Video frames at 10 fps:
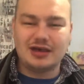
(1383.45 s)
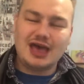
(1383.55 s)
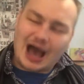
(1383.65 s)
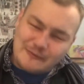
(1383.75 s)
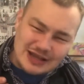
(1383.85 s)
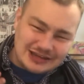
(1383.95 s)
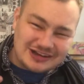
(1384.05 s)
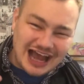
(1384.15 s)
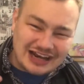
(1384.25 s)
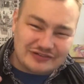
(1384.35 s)
And when you
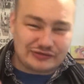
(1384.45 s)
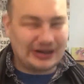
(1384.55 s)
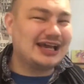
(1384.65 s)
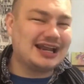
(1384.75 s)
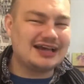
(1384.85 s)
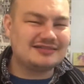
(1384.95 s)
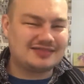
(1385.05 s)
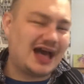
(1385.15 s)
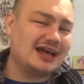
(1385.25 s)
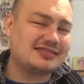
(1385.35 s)
kind of realise
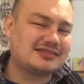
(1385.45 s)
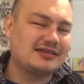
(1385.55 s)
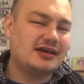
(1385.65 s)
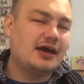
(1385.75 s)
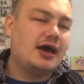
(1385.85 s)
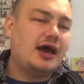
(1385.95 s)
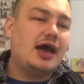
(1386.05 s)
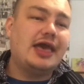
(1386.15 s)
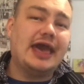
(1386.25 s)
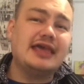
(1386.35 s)
that,
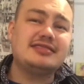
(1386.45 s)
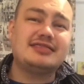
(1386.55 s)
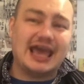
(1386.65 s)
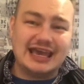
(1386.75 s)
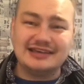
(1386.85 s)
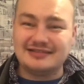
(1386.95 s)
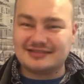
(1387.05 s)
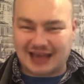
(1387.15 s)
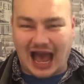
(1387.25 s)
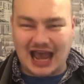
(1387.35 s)
it is
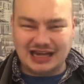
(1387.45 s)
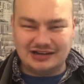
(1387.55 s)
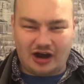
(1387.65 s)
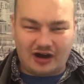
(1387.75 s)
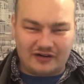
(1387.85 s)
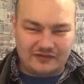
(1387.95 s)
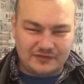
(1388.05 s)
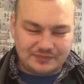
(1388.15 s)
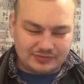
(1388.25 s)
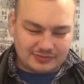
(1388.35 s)
kind of
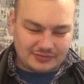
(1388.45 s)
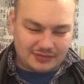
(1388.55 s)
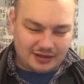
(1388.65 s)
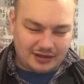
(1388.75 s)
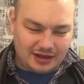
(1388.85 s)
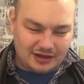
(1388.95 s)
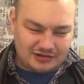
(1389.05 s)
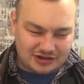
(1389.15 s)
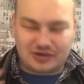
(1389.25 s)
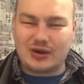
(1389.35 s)

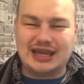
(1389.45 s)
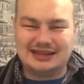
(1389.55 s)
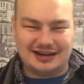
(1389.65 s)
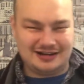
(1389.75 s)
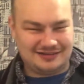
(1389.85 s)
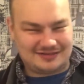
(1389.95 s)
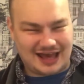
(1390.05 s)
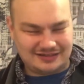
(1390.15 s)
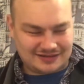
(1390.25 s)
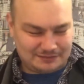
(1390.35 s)
degrading in a
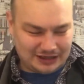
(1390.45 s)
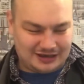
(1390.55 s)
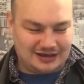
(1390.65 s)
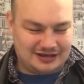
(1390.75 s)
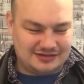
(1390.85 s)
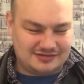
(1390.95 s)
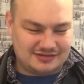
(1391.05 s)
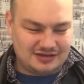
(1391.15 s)
sense, because